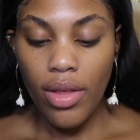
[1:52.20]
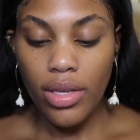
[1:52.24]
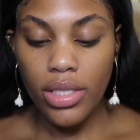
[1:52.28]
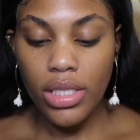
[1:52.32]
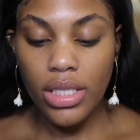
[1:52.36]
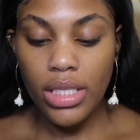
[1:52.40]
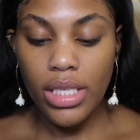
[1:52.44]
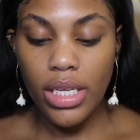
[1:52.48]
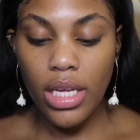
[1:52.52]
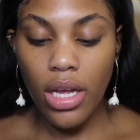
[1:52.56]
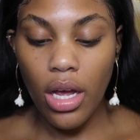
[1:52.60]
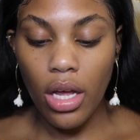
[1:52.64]

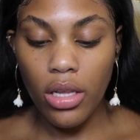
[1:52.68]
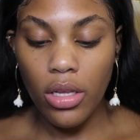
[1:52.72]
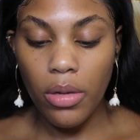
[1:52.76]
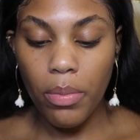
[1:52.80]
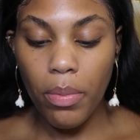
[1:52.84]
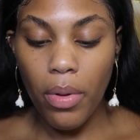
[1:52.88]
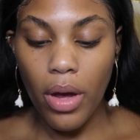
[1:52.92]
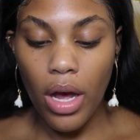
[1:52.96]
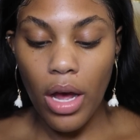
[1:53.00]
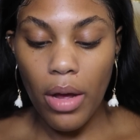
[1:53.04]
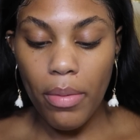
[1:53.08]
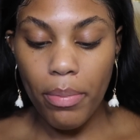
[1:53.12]
This is the
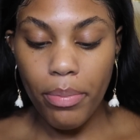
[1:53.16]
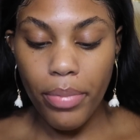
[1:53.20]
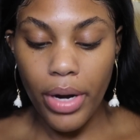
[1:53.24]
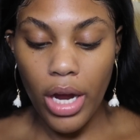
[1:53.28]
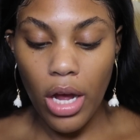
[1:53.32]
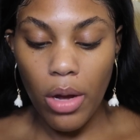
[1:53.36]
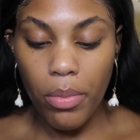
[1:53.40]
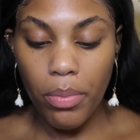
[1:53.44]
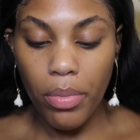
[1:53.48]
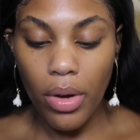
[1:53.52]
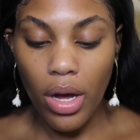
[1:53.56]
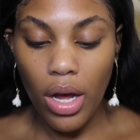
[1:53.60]
ColourPop
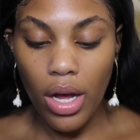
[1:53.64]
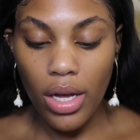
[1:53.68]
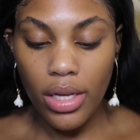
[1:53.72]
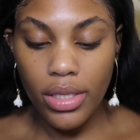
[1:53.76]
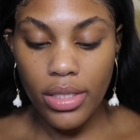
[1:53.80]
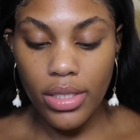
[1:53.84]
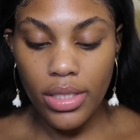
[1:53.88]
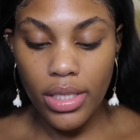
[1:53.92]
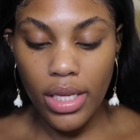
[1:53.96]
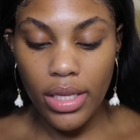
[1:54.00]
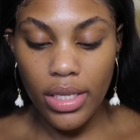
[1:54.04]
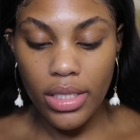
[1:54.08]
Brow
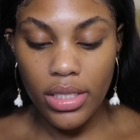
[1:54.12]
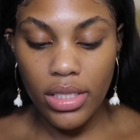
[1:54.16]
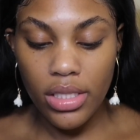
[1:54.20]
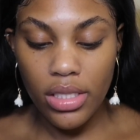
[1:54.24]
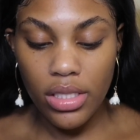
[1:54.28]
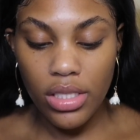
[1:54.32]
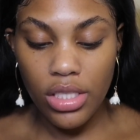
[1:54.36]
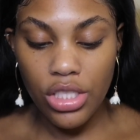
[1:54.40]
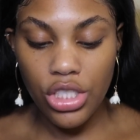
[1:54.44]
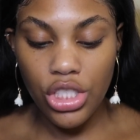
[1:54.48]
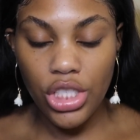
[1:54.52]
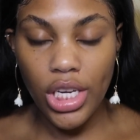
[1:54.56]
Boss, and this is
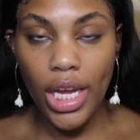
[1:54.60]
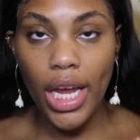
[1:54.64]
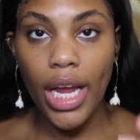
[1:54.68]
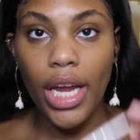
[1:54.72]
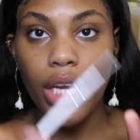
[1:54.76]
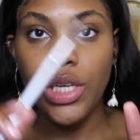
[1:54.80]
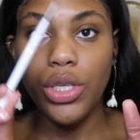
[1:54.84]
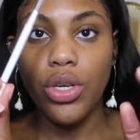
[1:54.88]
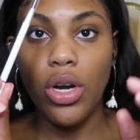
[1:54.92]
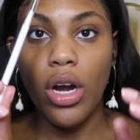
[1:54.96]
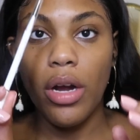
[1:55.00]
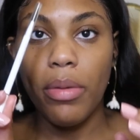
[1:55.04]
in the
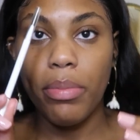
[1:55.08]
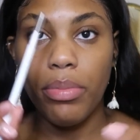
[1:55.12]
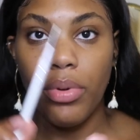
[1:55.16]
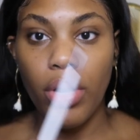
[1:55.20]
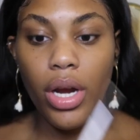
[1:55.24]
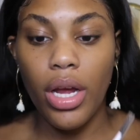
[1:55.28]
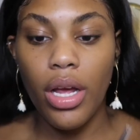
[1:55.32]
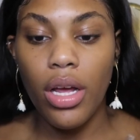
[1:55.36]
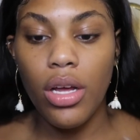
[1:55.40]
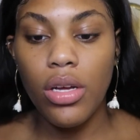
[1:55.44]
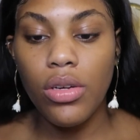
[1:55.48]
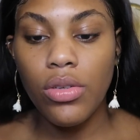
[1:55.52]
shade dark
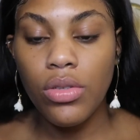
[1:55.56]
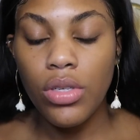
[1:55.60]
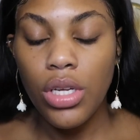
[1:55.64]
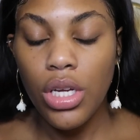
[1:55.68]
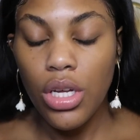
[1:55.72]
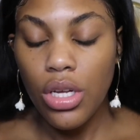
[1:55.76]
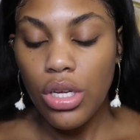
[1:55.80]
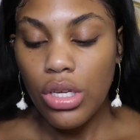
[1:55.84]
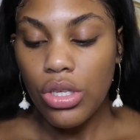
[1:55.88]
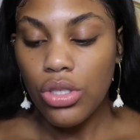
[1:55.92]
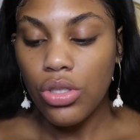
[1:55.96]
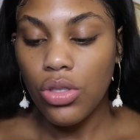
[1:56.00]
brown.
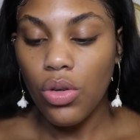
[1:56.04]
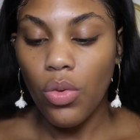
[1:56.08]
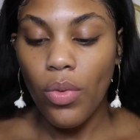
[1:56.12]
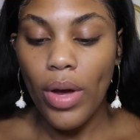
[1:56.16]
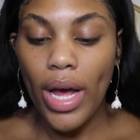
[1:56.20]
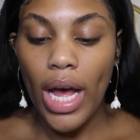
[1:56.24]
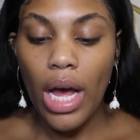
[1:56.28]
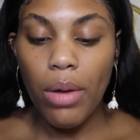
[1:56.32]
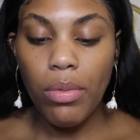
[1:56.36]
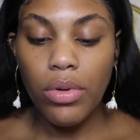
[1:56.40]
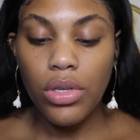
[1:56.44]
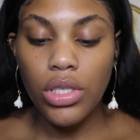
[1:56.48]
So
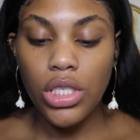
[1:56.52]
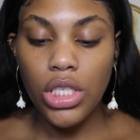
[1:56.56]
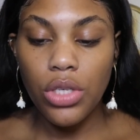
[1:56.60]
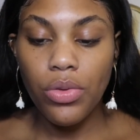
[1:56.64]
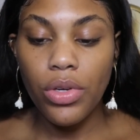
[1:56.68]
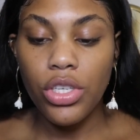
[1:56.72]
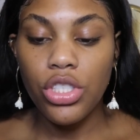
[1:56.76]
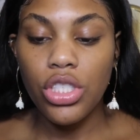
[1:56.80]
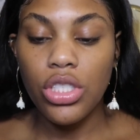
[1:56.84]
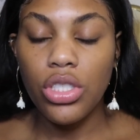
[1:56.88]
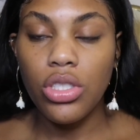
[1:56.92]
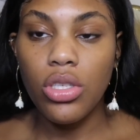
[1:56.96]
what I would
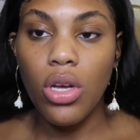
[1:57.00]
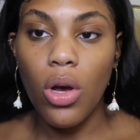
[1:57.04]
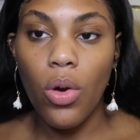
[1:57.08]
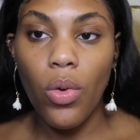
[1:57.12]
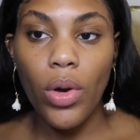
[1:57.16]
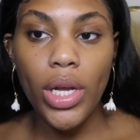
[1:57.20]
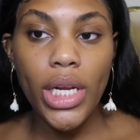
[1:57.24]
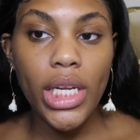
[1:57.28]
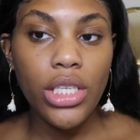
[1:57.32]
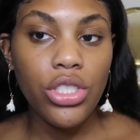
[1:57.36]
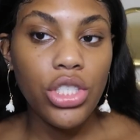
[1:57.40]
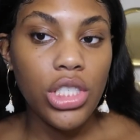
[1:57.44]
do is just
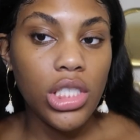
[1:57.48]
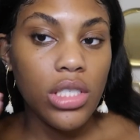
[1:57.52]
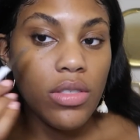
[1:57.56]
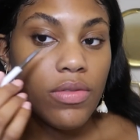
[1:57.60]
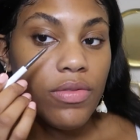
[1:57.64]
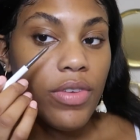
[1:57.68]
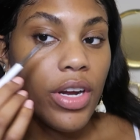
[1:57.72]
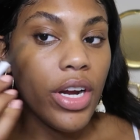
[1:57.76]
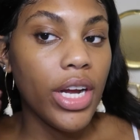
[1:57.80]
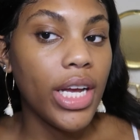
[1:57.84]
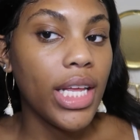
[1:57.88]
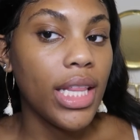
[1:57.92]
go in and
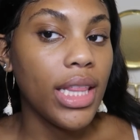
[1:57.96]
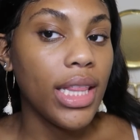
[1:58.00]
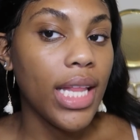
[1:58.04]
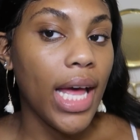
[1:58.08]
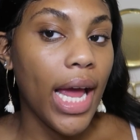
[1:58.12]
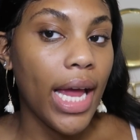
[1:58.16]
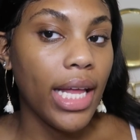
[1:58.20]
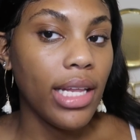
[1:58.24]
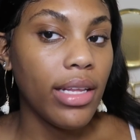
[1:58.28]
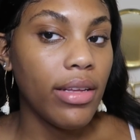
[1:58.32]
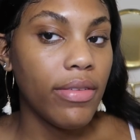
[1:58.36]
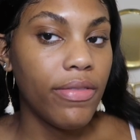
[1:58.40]
just very
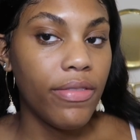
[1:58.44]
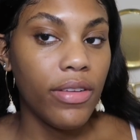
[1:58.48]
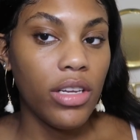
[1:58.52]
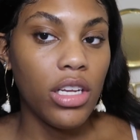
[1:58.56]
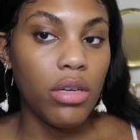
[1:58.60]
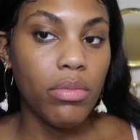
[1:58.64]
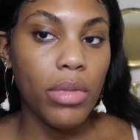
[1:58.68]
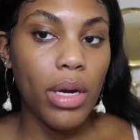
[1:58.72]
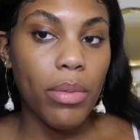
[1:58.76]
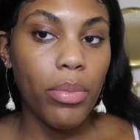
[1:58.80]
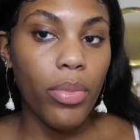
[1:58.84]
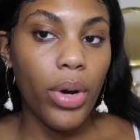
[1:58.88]
lightly fill
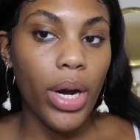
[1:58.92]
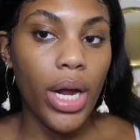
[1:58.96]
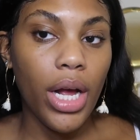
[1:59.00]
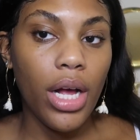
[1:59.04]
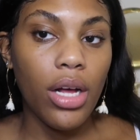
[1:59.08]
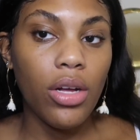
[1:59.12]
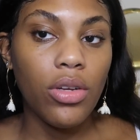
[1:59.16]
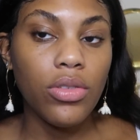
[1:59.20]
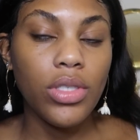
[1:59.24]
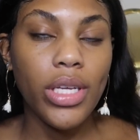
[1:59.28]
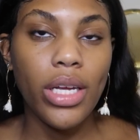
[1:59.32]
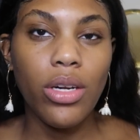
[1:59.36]
in my
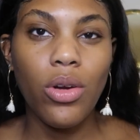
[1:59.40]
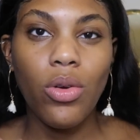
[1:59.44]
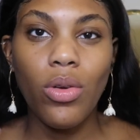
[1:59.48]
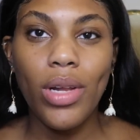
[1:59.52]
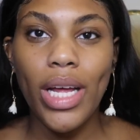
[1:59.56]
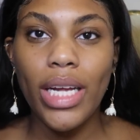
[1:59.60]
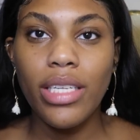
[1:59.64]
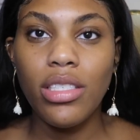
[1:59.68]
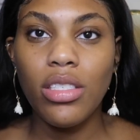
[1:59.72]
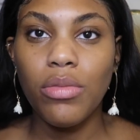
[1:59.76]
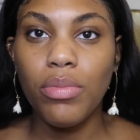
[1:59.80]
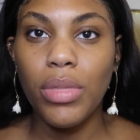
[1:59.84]
brows. I don't
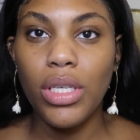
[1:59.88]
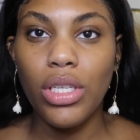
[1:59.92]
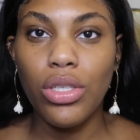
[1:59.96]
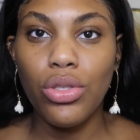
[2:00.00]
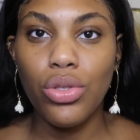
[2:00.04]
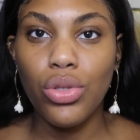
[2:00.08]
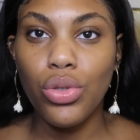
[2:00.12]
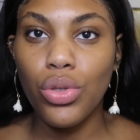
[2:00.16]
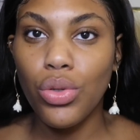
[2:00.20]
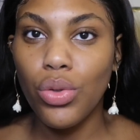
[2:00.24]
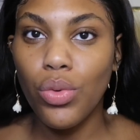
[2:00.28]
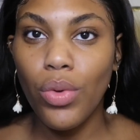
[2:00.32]
like to be
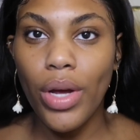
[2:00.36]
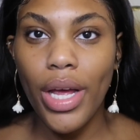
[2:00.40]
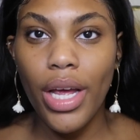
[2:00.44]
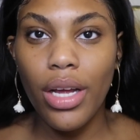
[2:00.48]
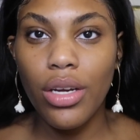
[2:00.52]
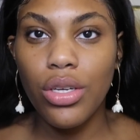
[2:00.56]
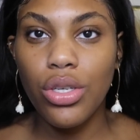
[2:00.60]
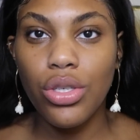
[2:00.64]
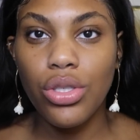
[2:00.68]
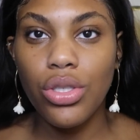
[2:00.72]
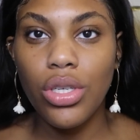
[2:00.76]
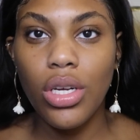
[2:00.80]
too
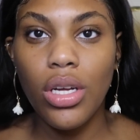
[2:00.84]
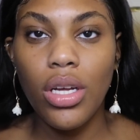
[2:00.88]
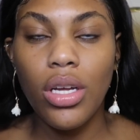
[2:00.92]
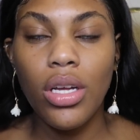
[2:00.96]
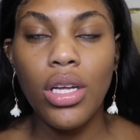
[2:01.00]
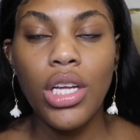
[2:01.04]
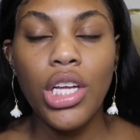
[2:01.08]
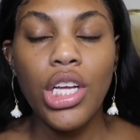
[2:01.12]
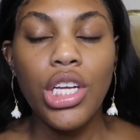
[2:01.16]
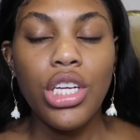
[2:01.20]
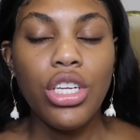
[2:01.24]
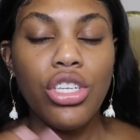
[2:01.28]

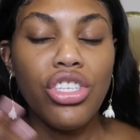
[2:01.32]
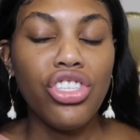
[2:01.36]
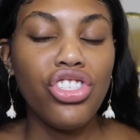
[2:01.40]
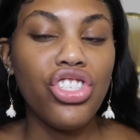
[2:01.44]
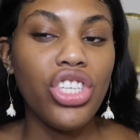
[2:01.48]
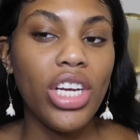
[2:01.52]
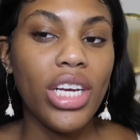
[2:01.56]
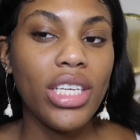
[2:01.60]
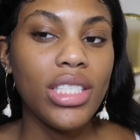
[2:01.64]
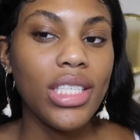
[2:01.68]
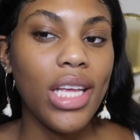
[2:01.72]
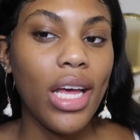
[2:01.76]
extra,
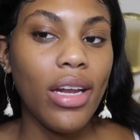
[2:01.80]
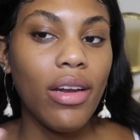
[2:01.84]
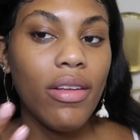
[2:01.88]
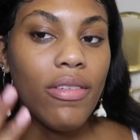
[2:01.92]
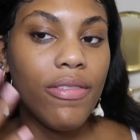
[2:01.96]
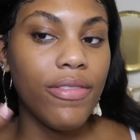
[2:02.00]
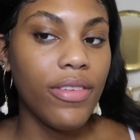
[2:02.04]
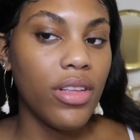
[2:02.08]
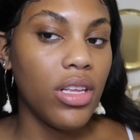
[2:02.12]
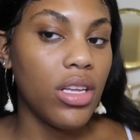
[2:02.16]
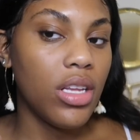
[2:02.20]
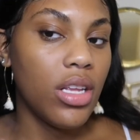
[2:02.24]
just kind
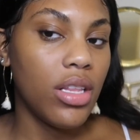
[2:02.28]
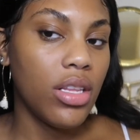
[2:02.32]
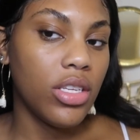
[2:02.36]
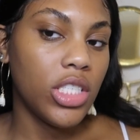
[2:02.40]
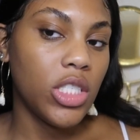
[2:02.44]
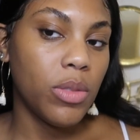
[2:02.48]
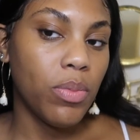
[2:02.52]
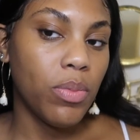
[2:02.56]
of filling in the